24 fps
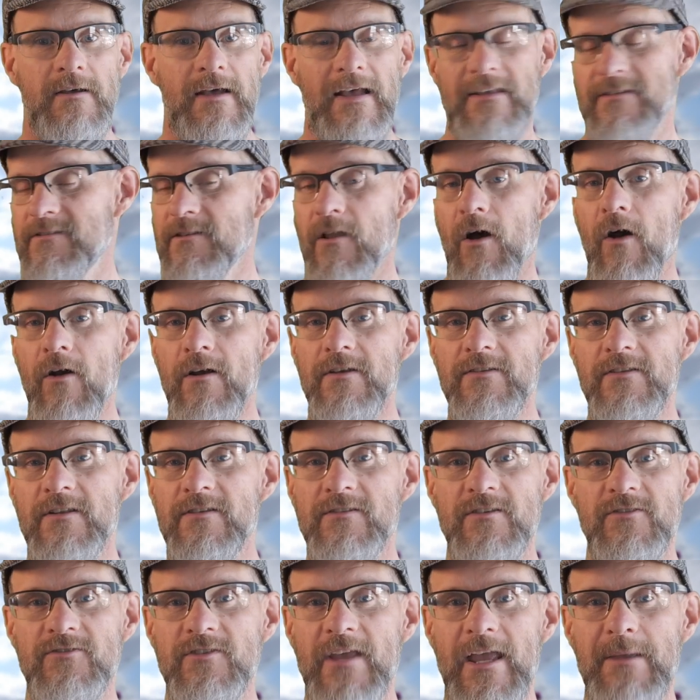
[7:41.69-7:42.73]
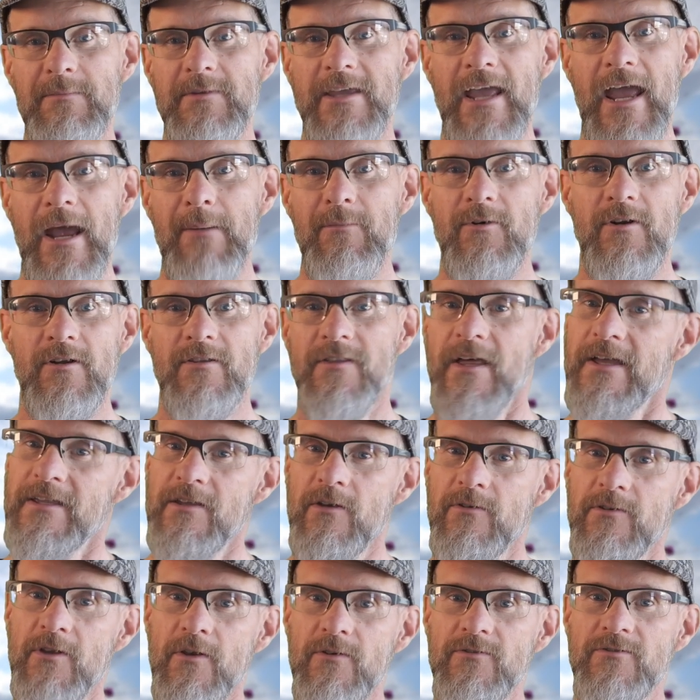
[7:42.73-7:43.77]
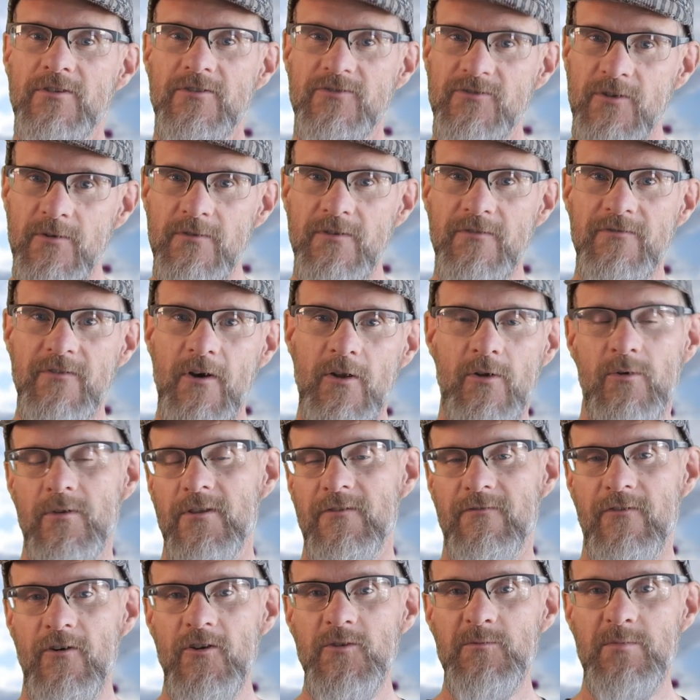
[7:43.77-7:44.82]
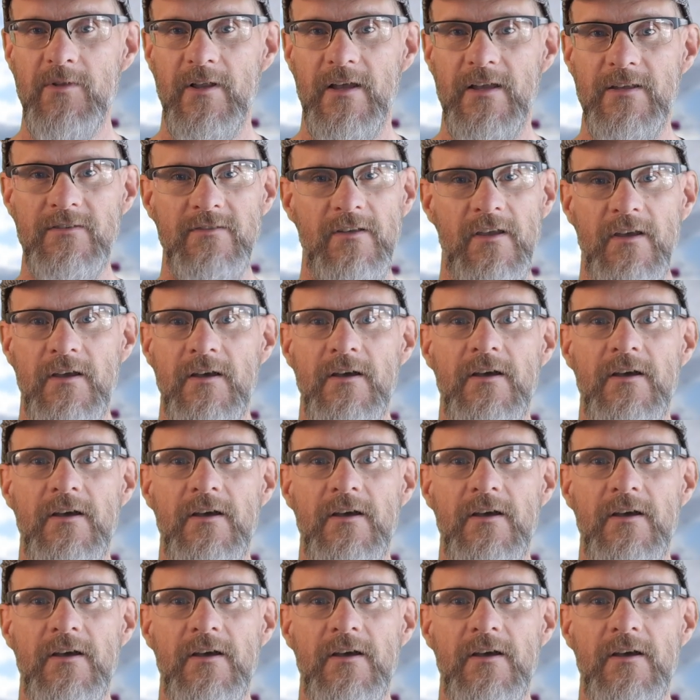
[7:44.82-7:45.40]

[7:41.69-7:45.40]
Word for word: As long as it's the same camera that you used to shoot the photo in the first place,